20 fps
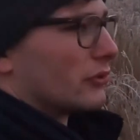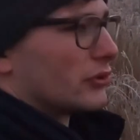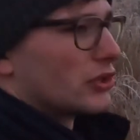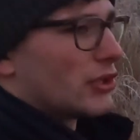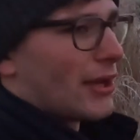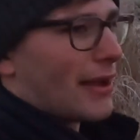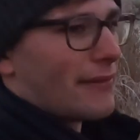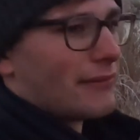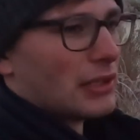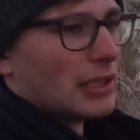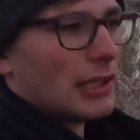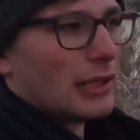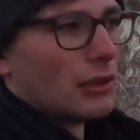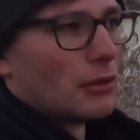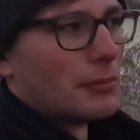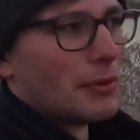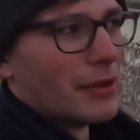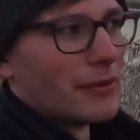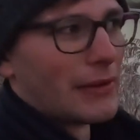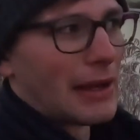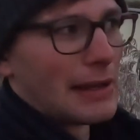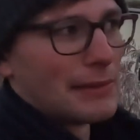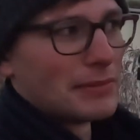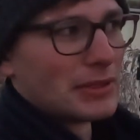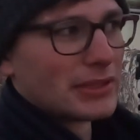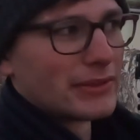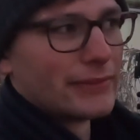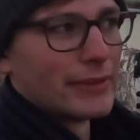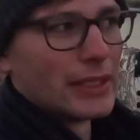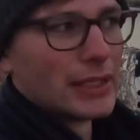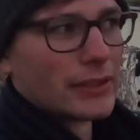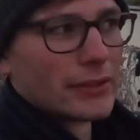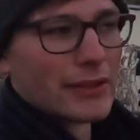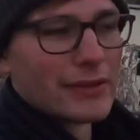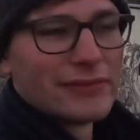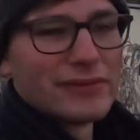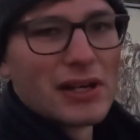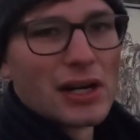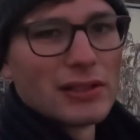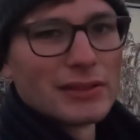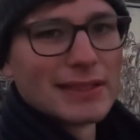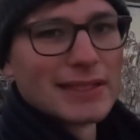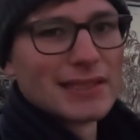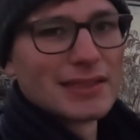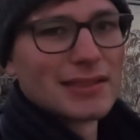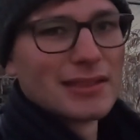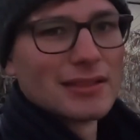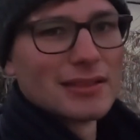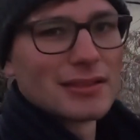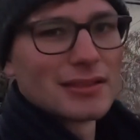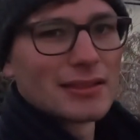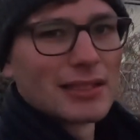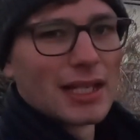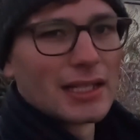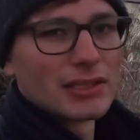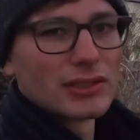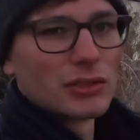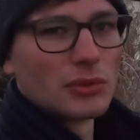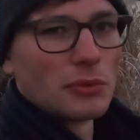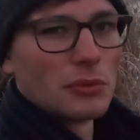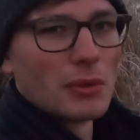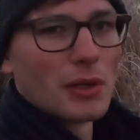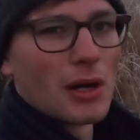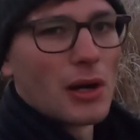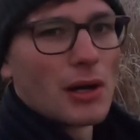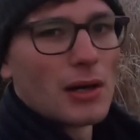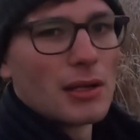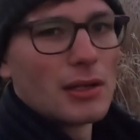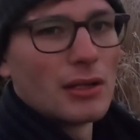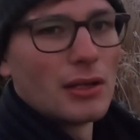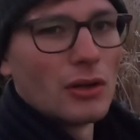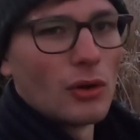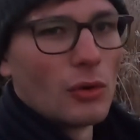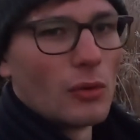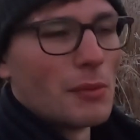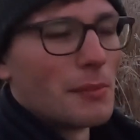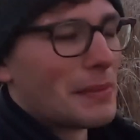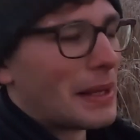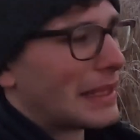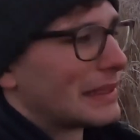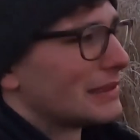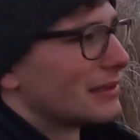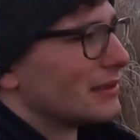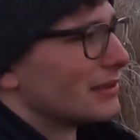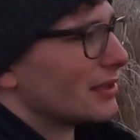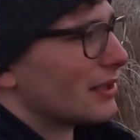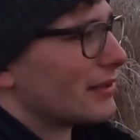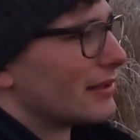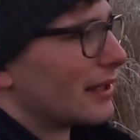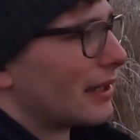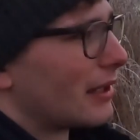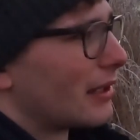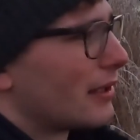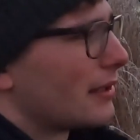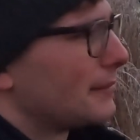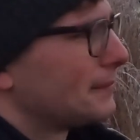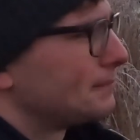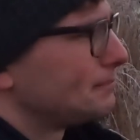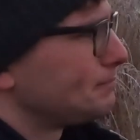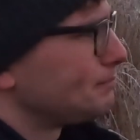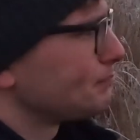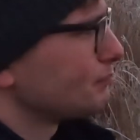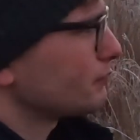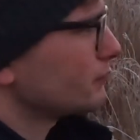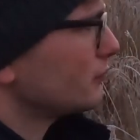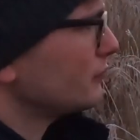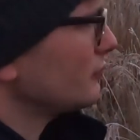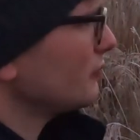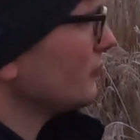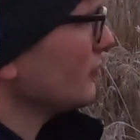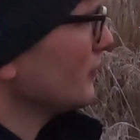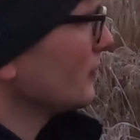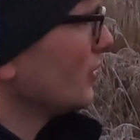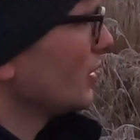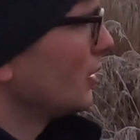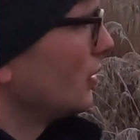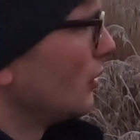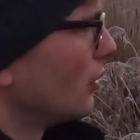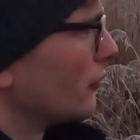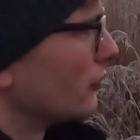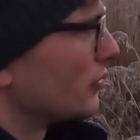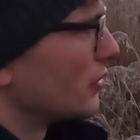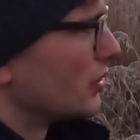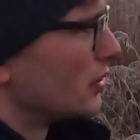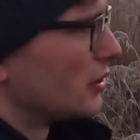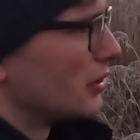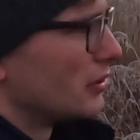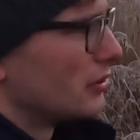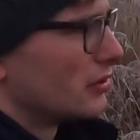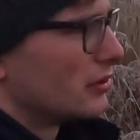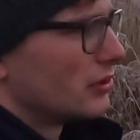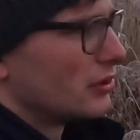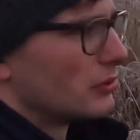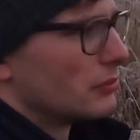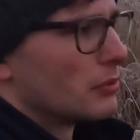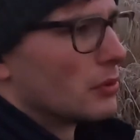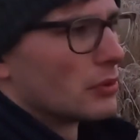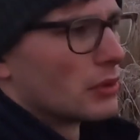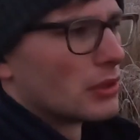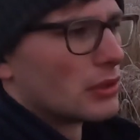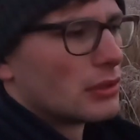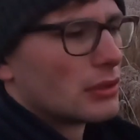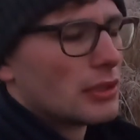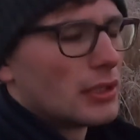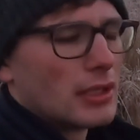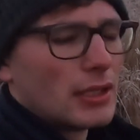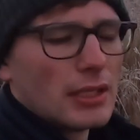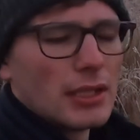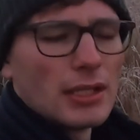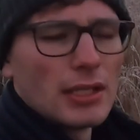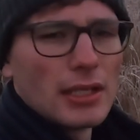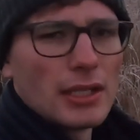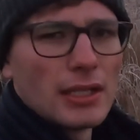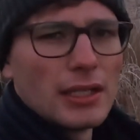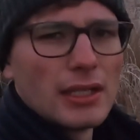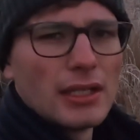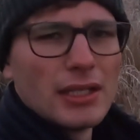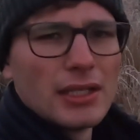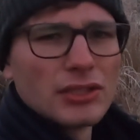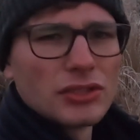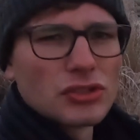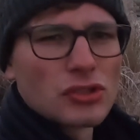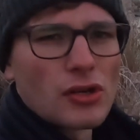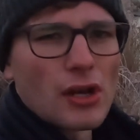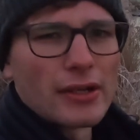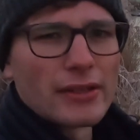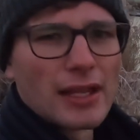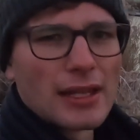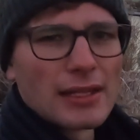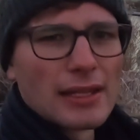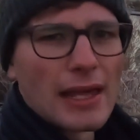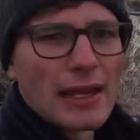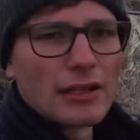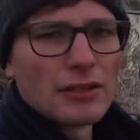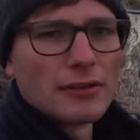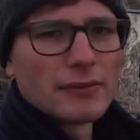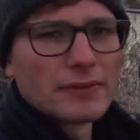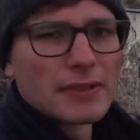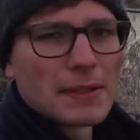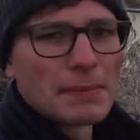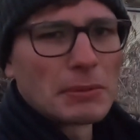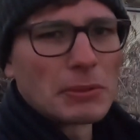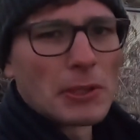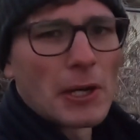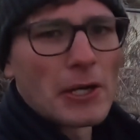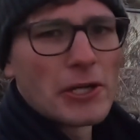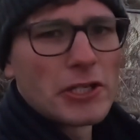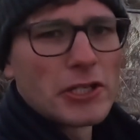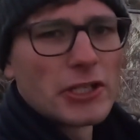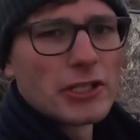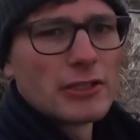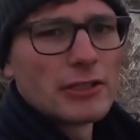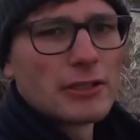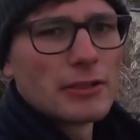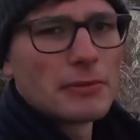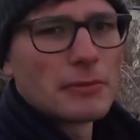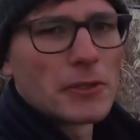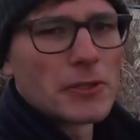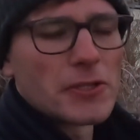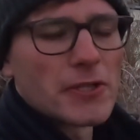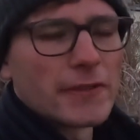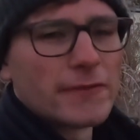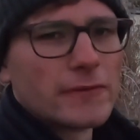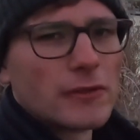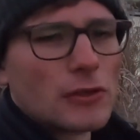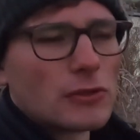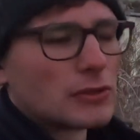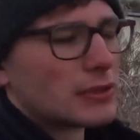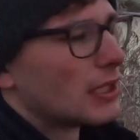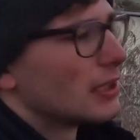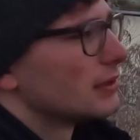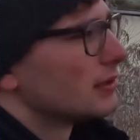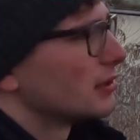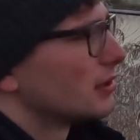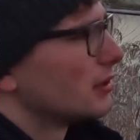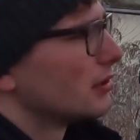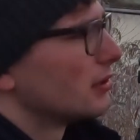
as you have a little bit of atmosphere in the far distance, that's all what matters, I think. Often you want to create that layer of separation, which the fog does